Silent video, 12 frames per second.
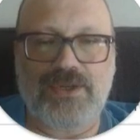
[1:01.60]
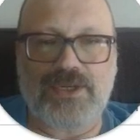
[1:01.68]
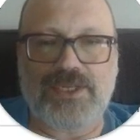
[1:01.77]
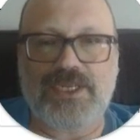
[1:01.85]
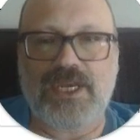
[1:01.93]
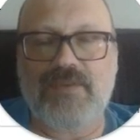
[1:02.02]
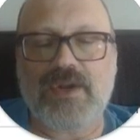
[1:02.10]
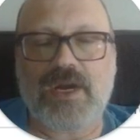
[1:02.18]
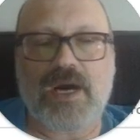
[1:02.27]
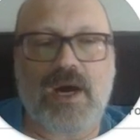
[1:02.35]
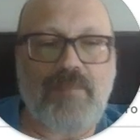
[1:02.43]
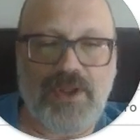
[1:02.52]
you to save in a
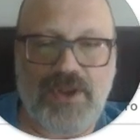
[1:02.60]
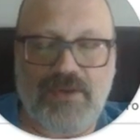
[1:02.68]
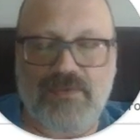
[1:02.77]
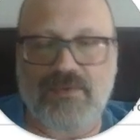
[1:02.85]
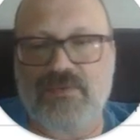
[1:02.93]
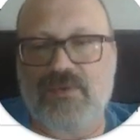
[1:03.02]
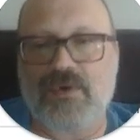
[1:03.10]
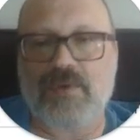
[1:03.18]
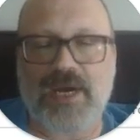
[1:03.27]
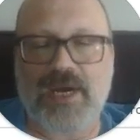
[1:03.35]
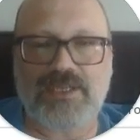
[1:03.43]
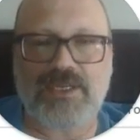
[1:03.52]
couple of different
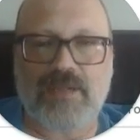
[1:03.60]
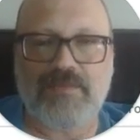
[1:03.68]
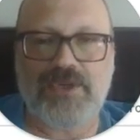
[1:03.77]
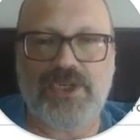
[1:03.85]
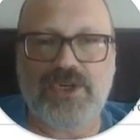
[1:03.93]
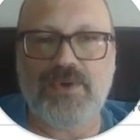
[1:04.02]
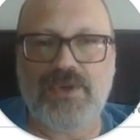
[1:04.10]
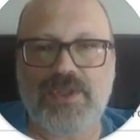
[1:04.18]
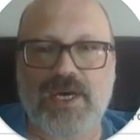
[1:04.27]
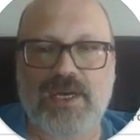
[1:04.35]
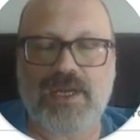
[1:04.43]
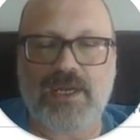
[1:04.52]
formats, and I'll be showing you
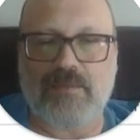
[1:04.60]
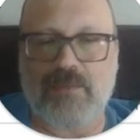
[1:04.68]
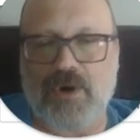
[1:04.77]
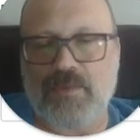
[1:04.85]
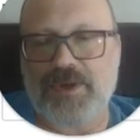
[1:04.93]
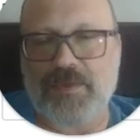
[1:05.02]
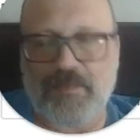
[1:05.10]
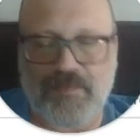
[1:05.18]
that in a moment.